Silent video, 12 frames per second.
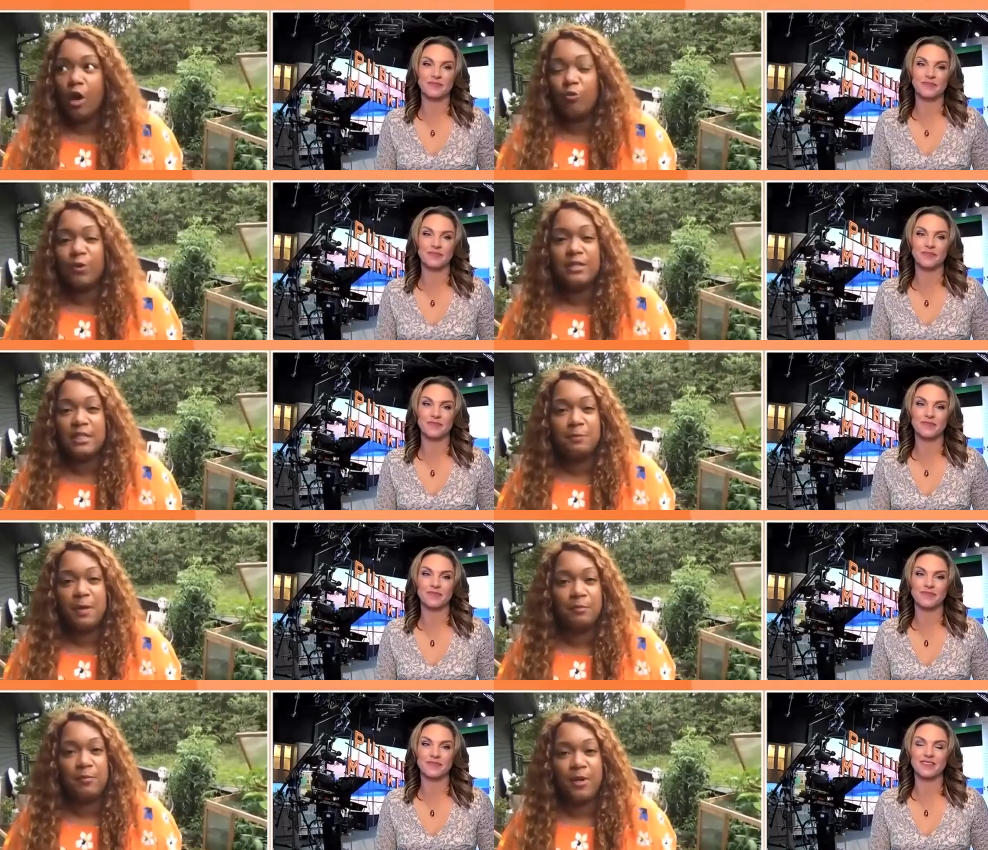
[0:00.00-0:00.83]
Speaker 1: Oh, Reese's
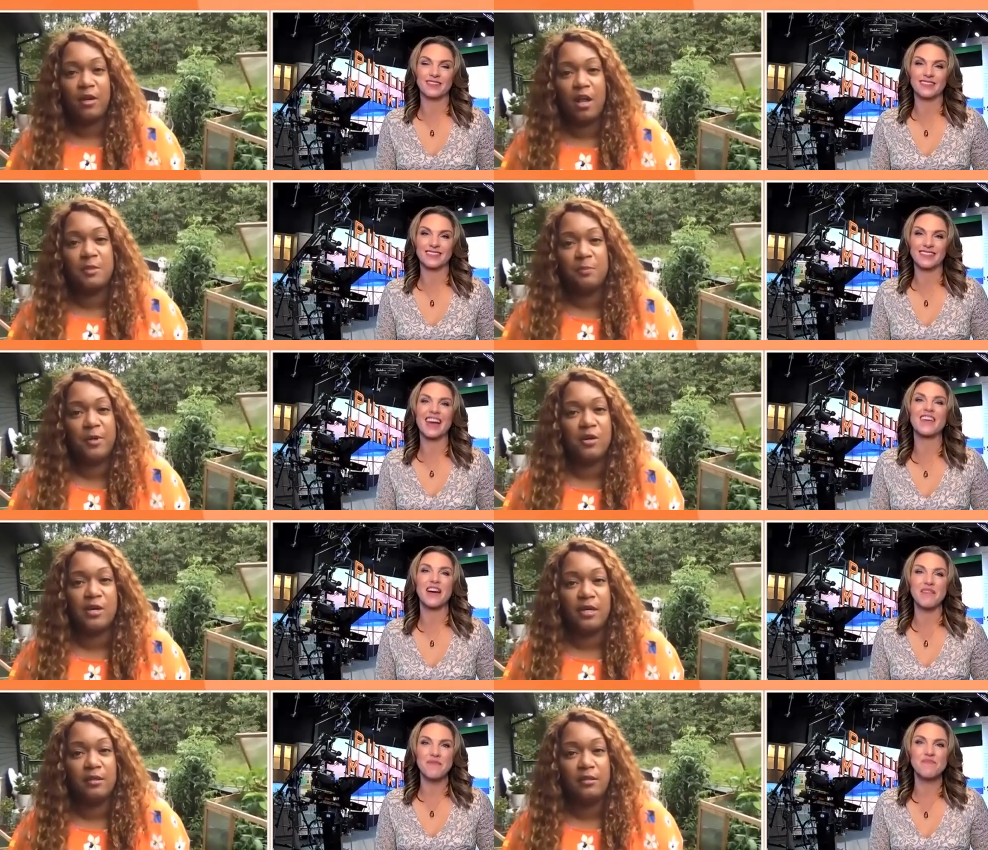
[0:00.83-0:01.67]
Peanut Butter Cups,
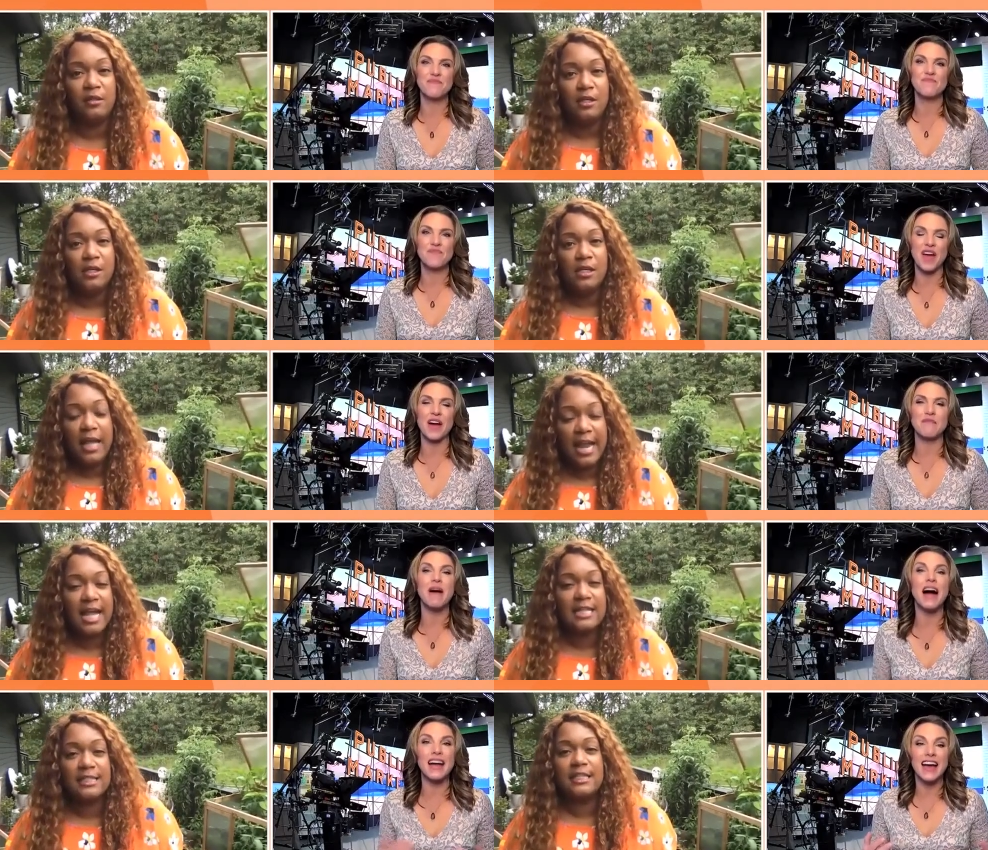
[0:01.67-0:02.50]
period. Okay.
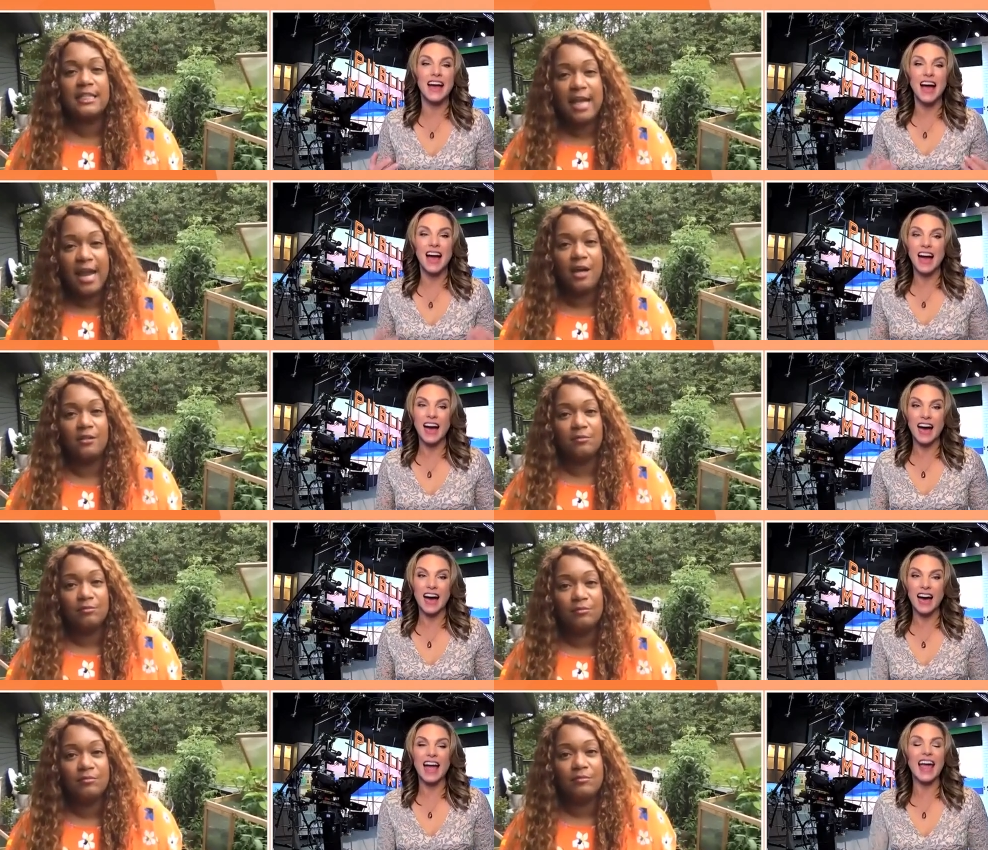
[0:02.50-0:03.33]
Speaker 2: Hands right, my,
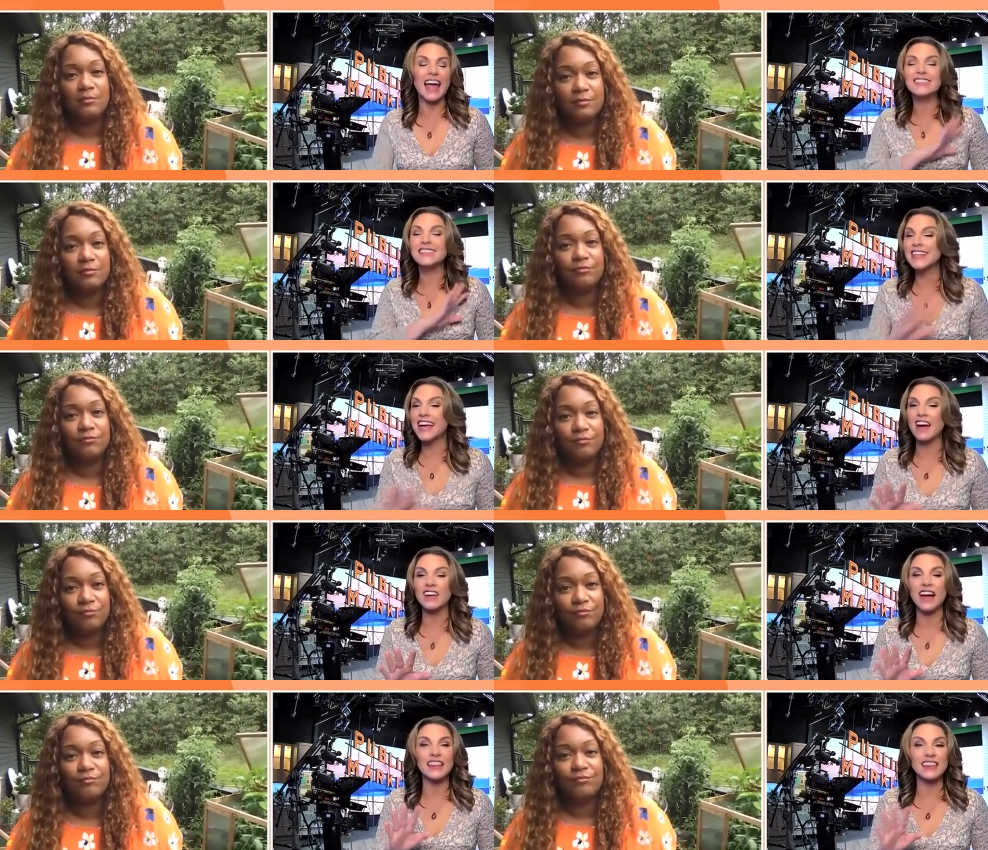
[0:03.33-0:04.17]
down. Hands
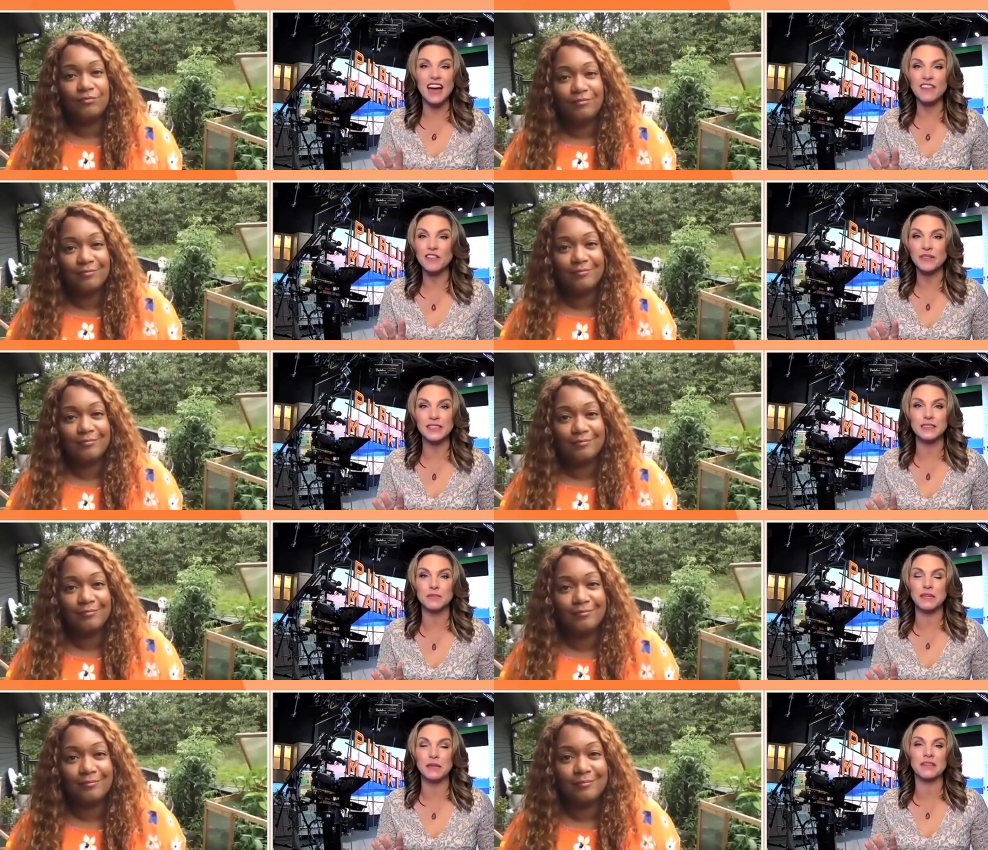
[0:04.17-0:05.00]
down. I love a
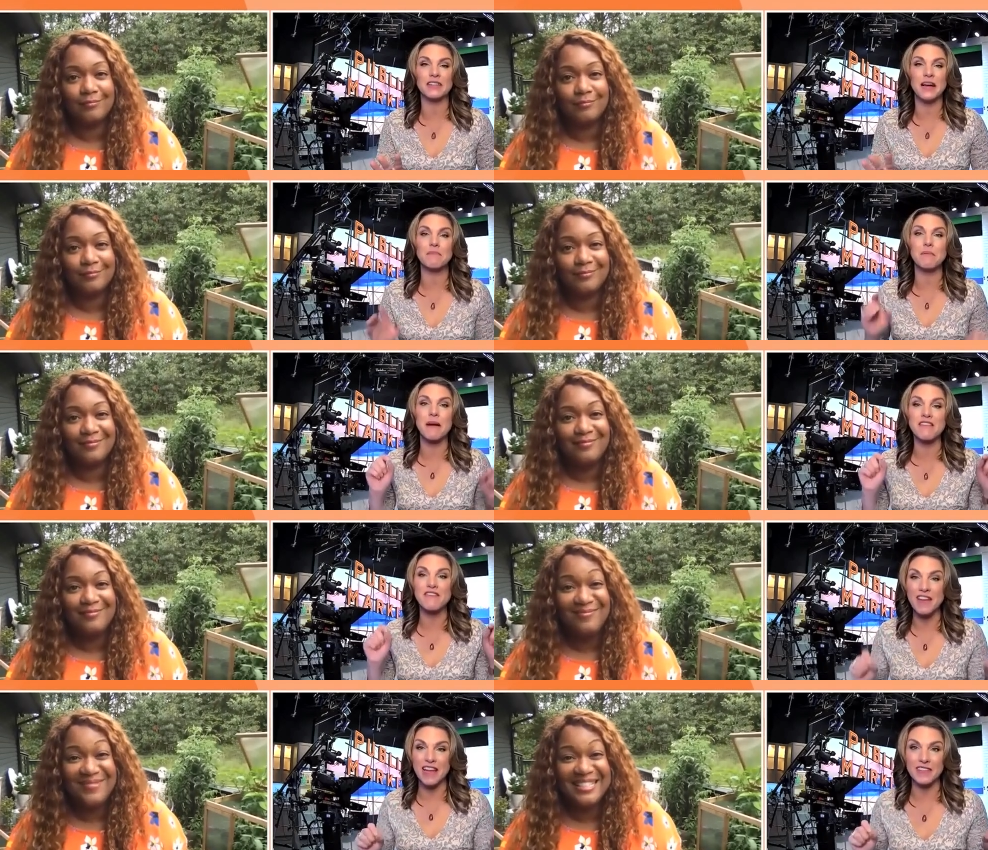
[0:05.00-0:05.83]
Reese's Peanut Butter Cup, but
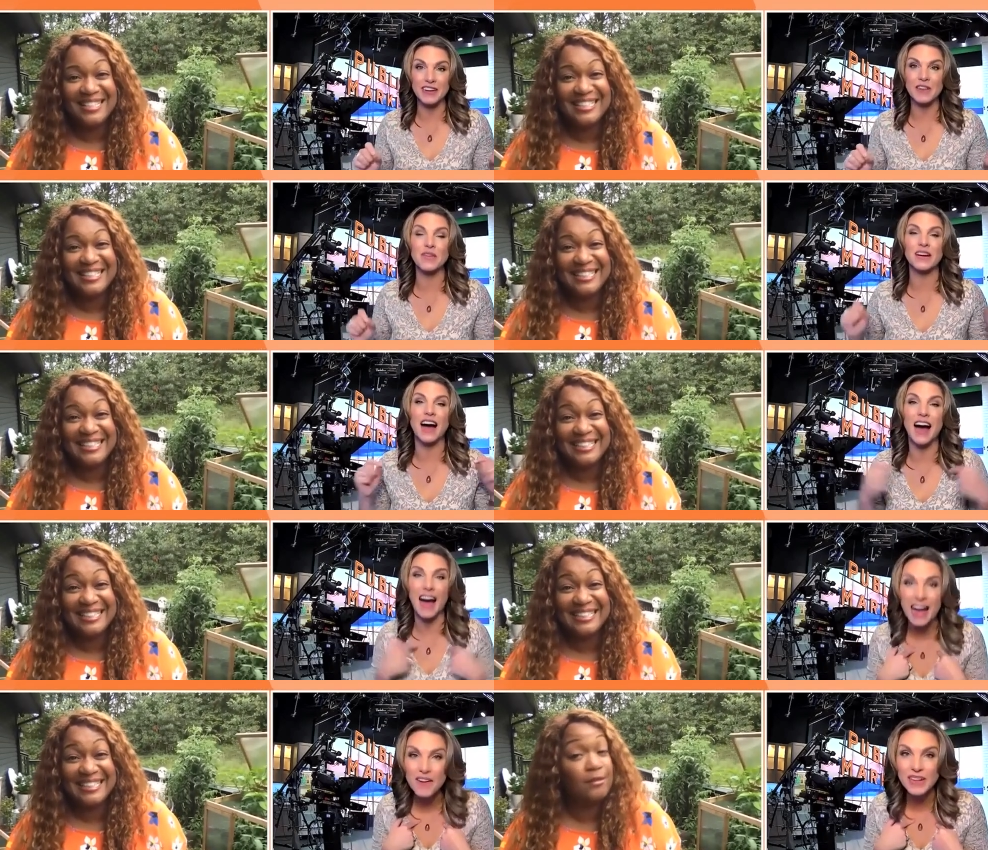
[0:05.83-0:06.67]
my favorite,
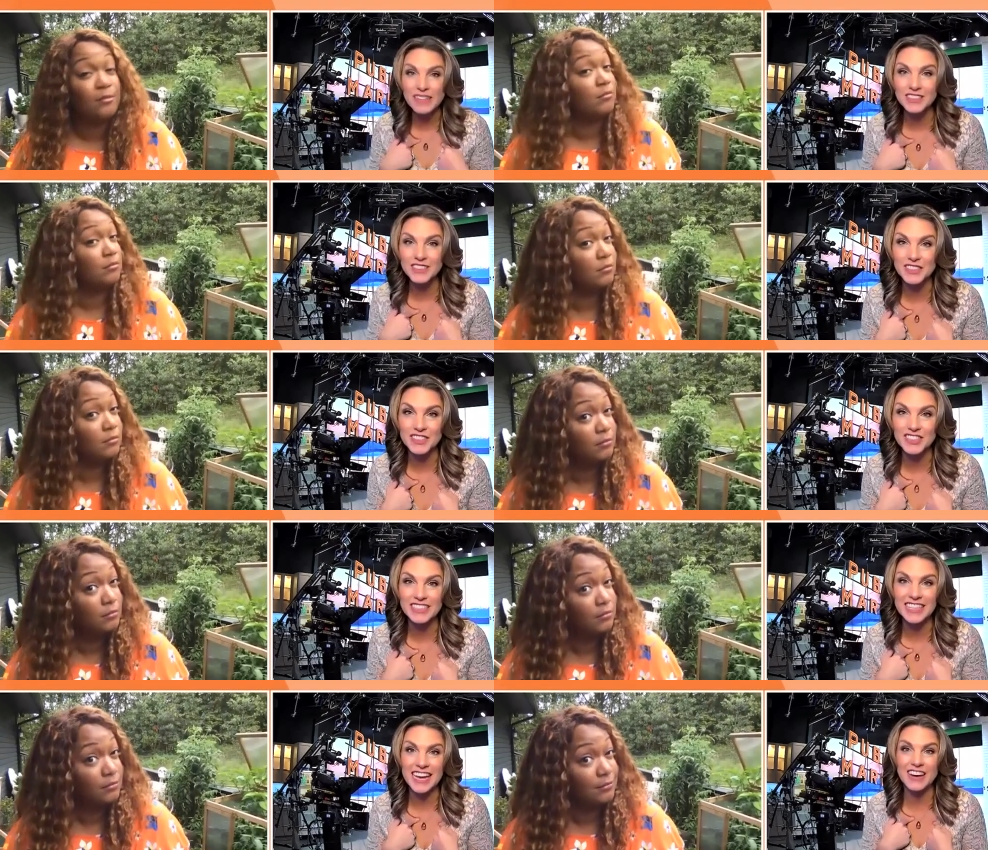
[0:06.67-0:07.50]
when I went to
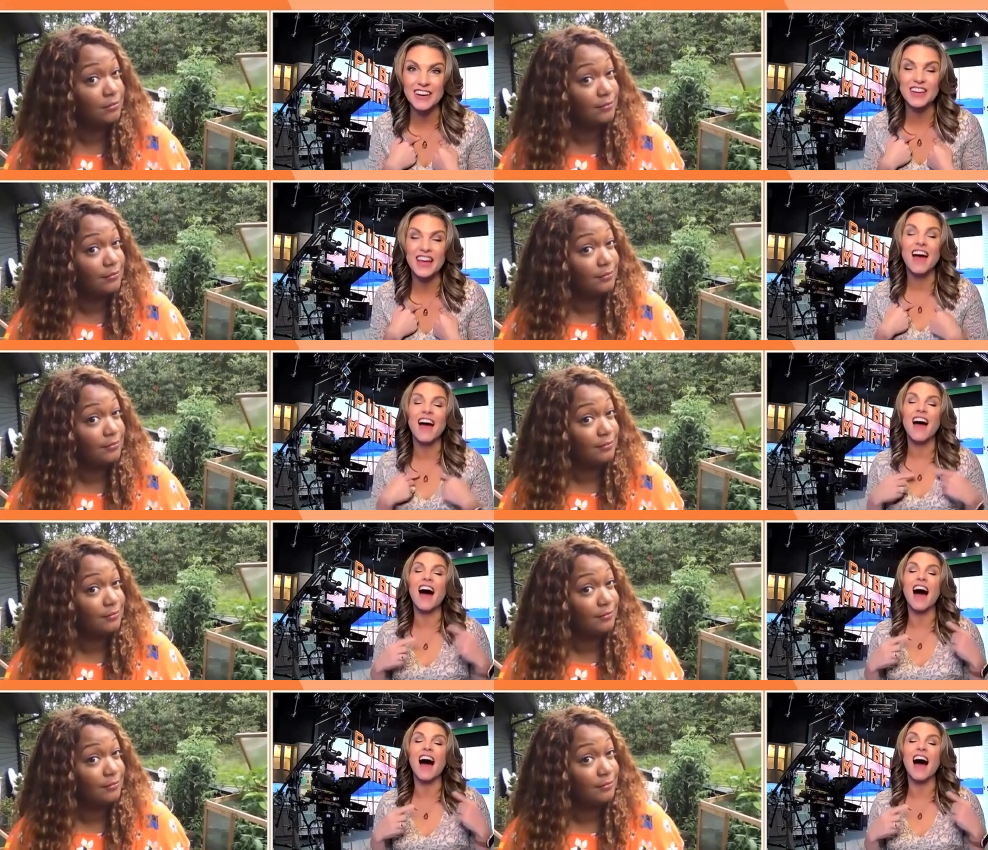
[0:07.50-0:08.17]
Hershey Town,